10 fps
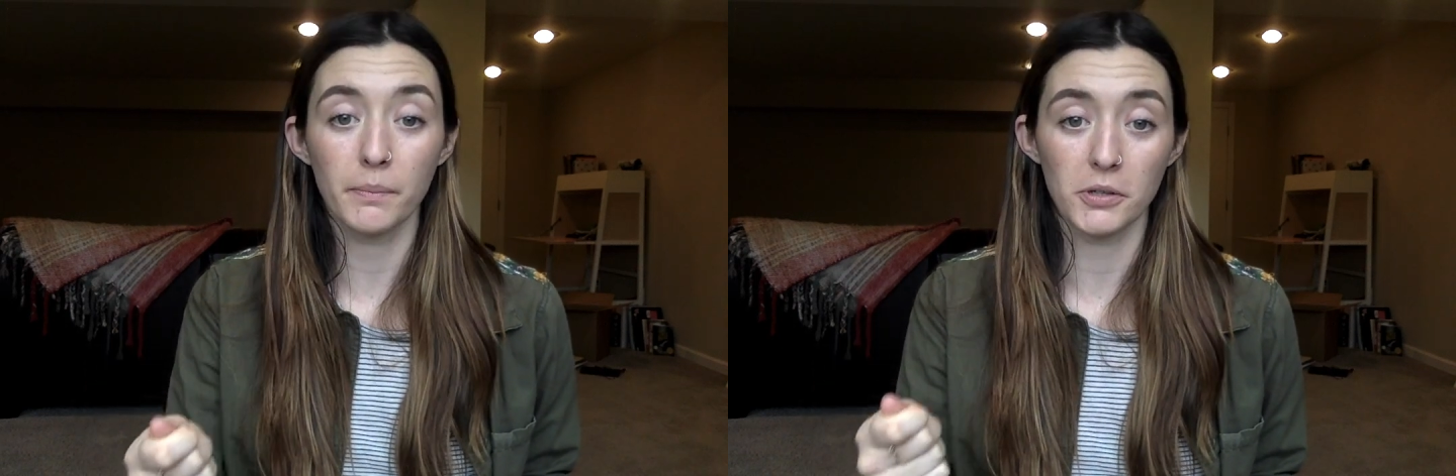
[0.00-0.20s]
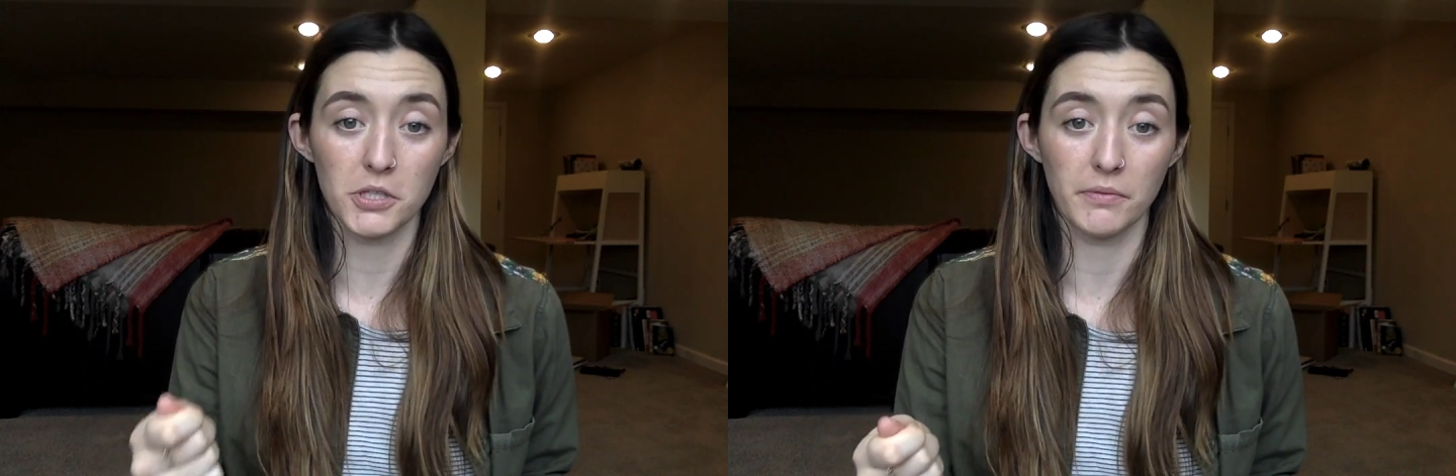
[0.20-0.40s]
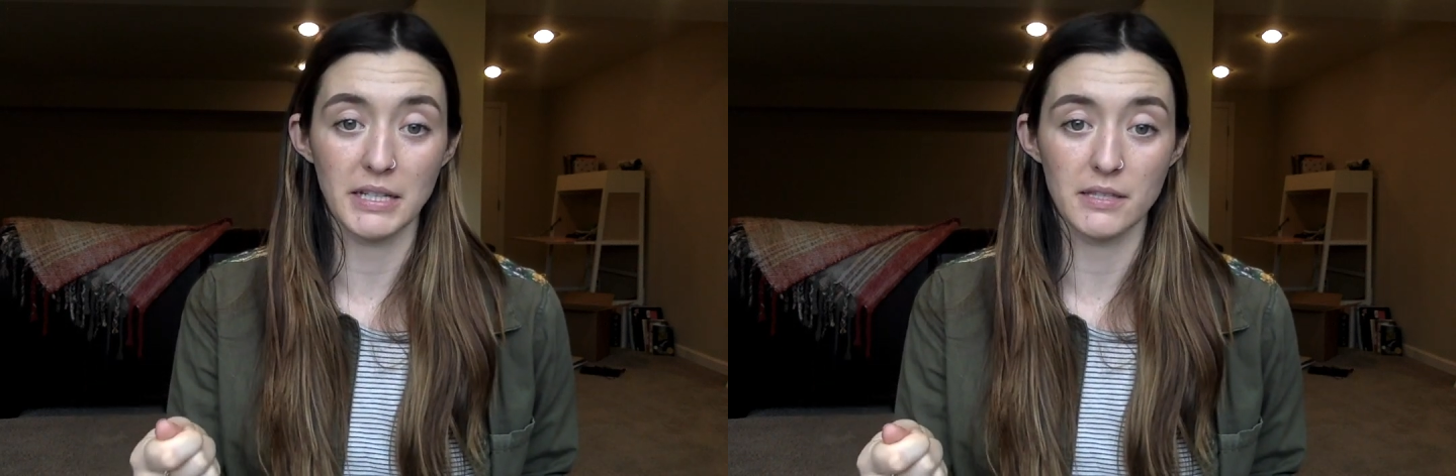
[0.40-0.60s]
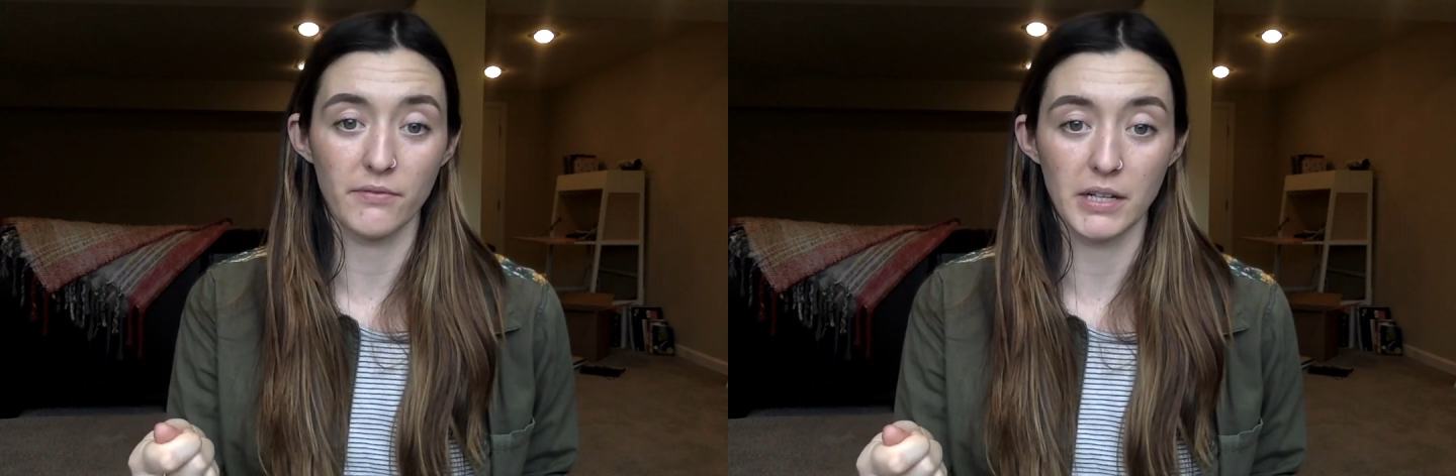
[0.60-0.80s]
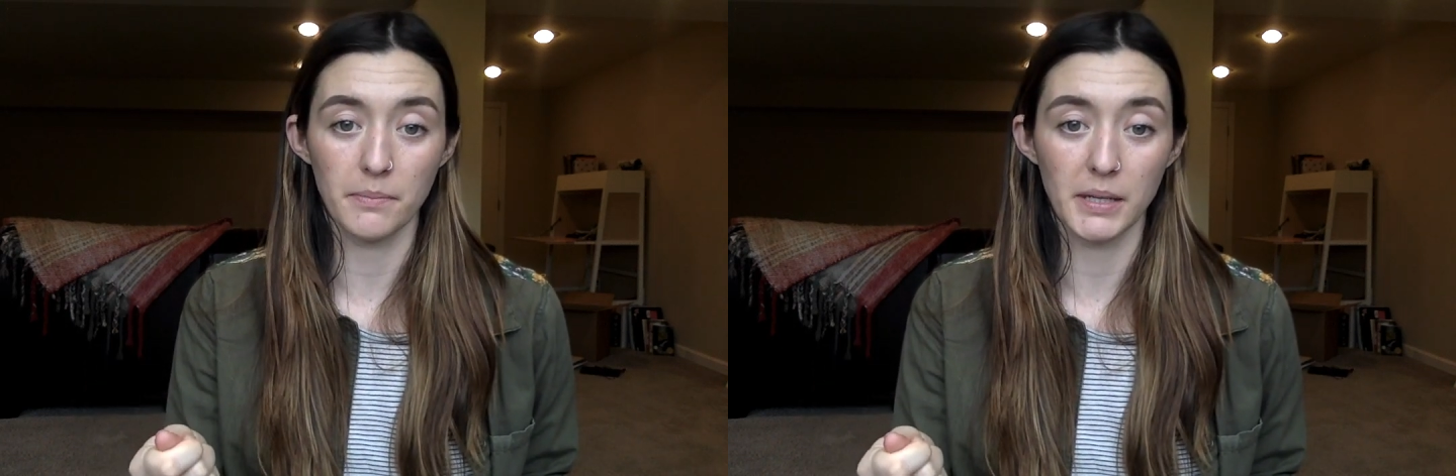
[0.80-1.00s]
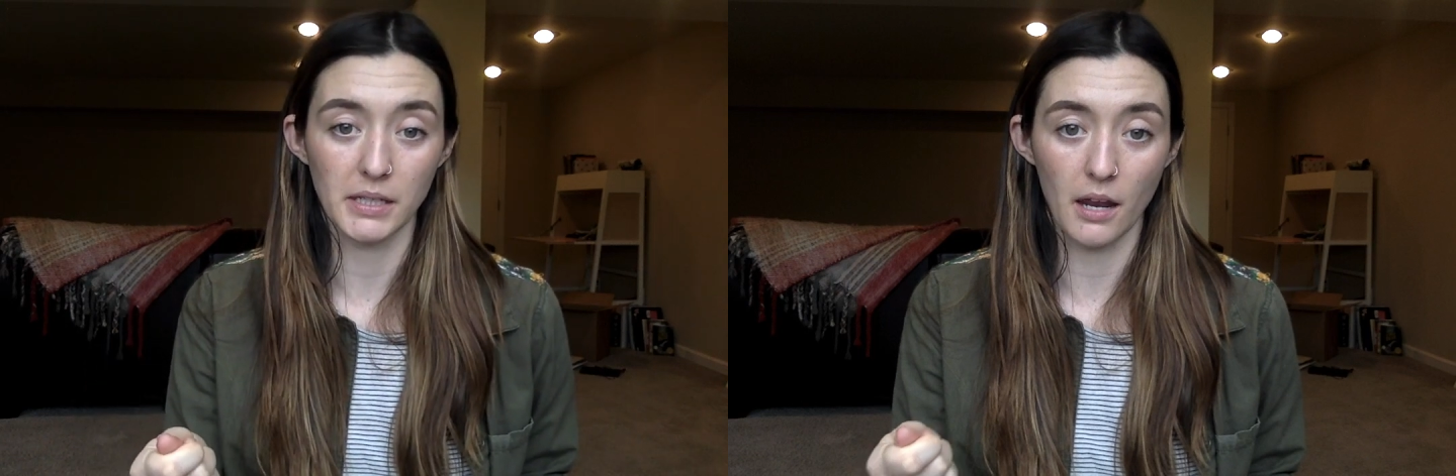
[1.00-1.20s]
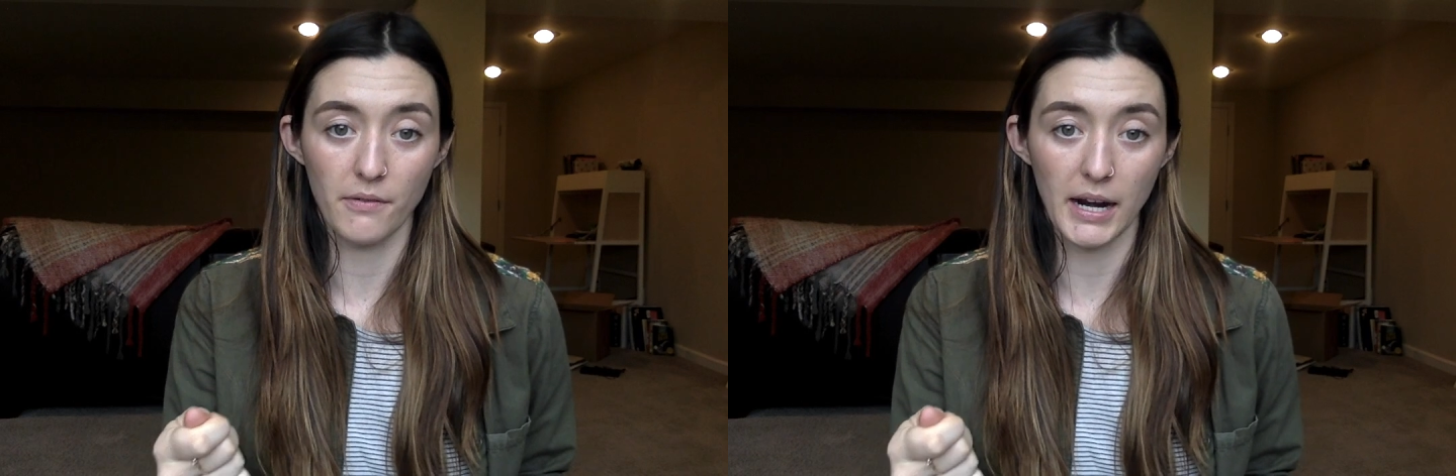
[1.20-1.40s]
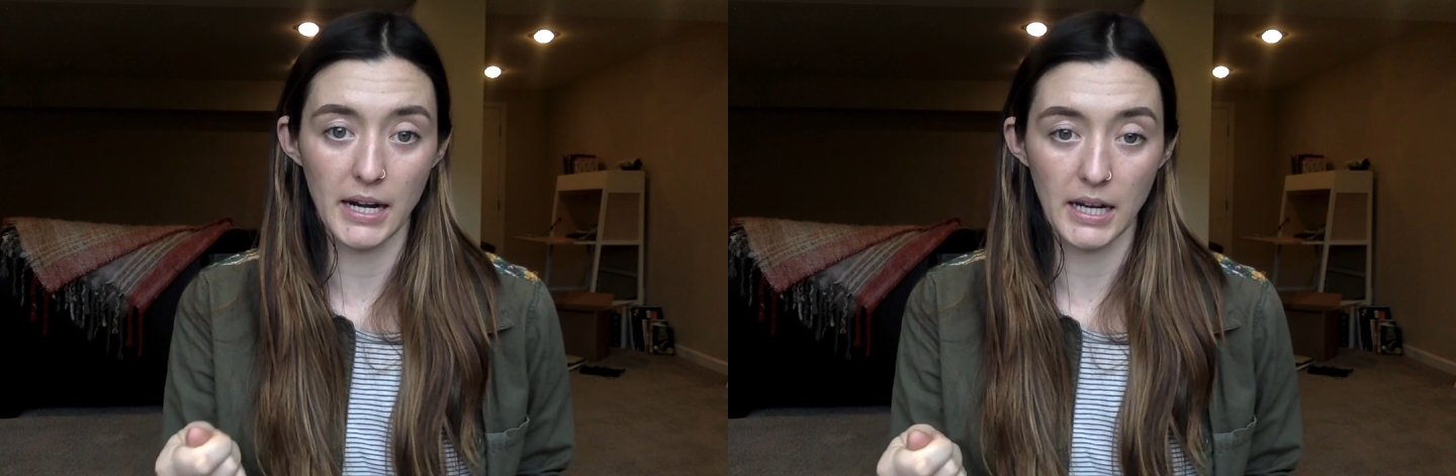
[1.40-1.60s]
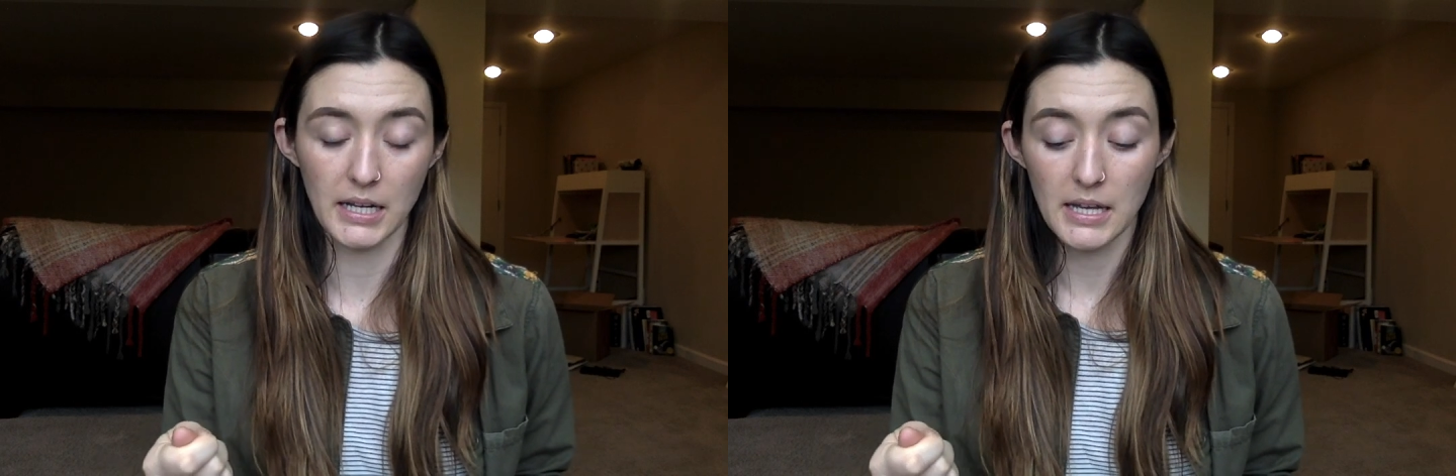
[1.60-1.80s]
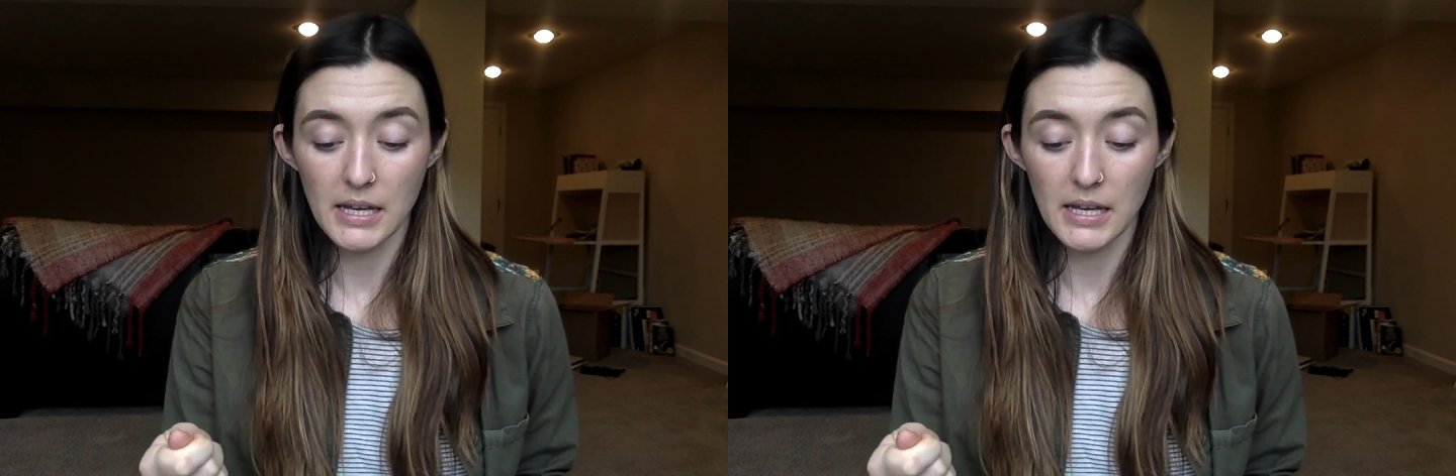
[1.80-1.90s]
persuasive and opinion writing.